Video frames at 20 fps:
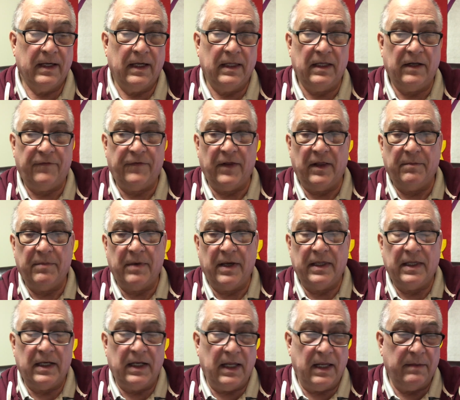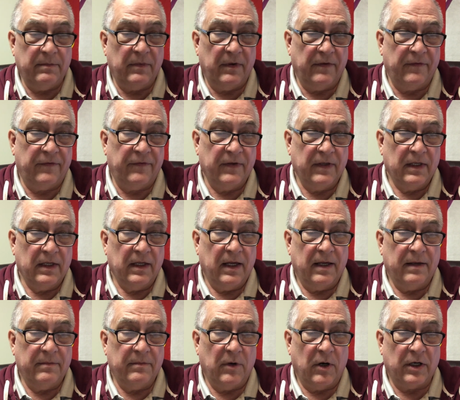And then a fellow by the name of
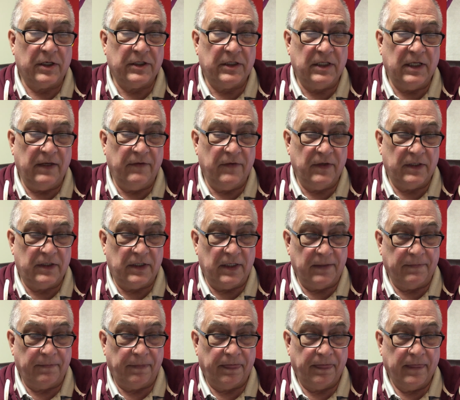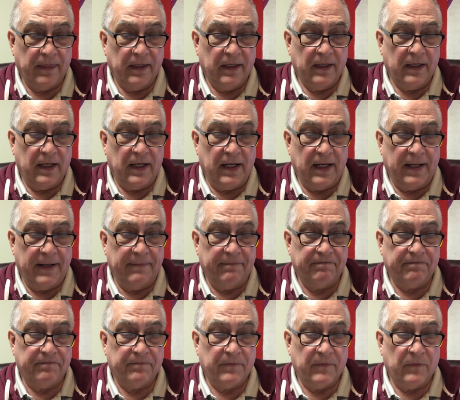uh, Mark Stevenson um,
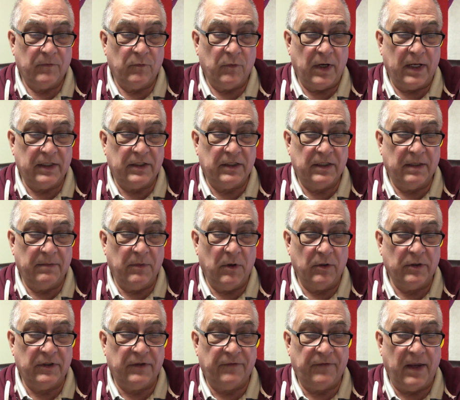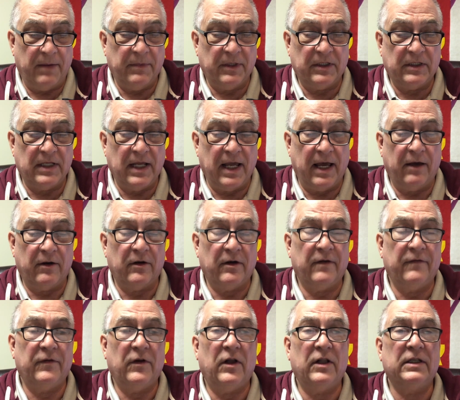writes, the most famous doubter
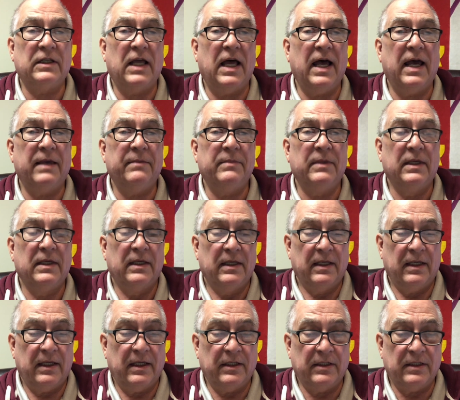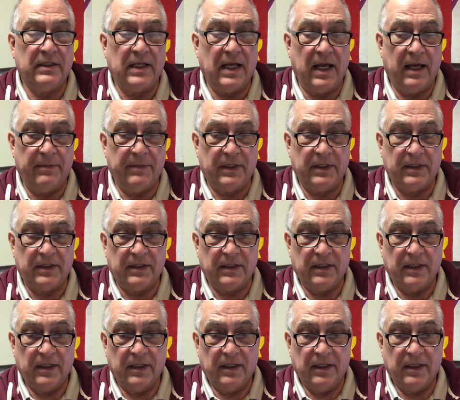of all time is Thomas.